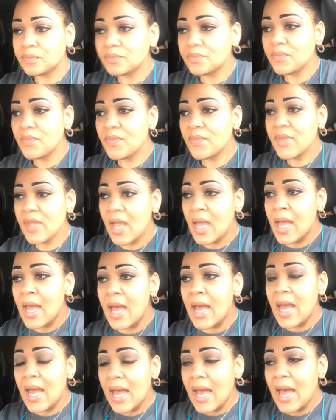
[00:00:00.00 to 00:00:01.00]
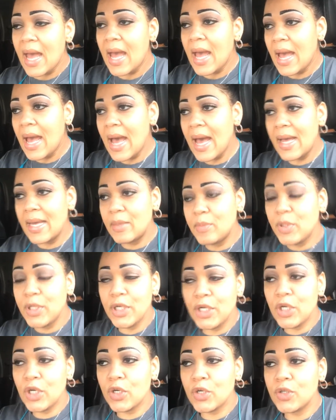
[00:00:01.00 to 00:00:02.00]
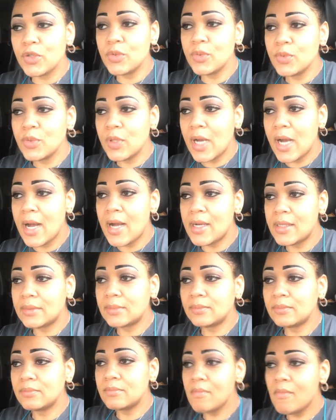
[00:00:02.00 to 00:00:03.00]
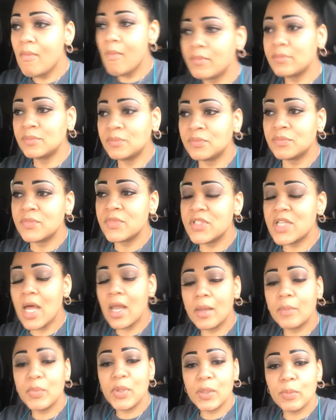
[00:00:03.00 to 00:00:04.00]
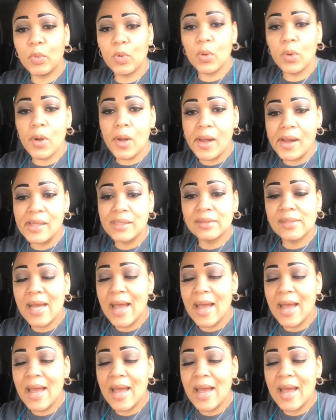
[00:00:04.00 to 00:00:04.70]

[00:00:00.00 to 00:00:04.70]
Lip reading: am here telling people how I went about